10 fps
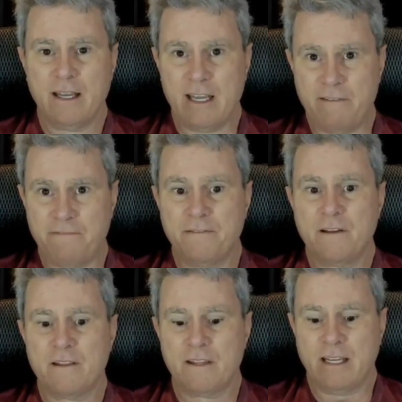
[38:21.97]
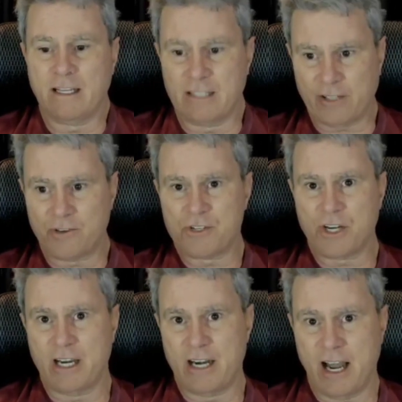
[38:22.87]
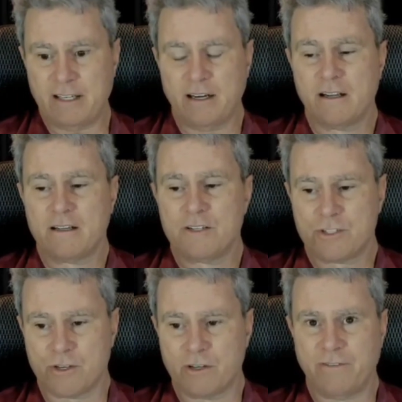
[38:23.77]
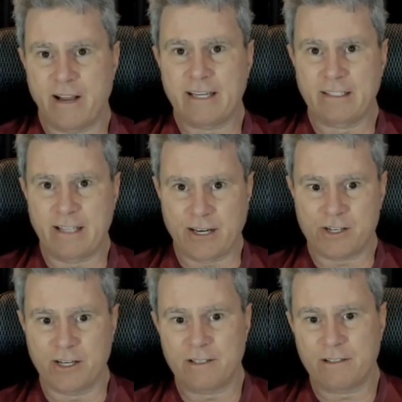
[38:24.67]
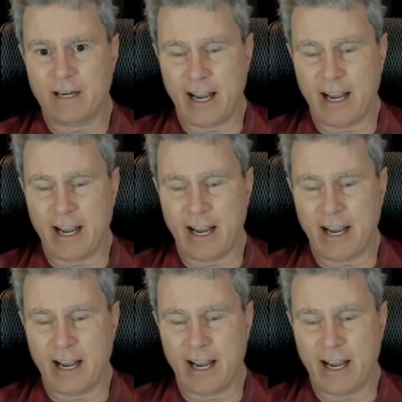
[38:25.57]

if the electors cannot certify an election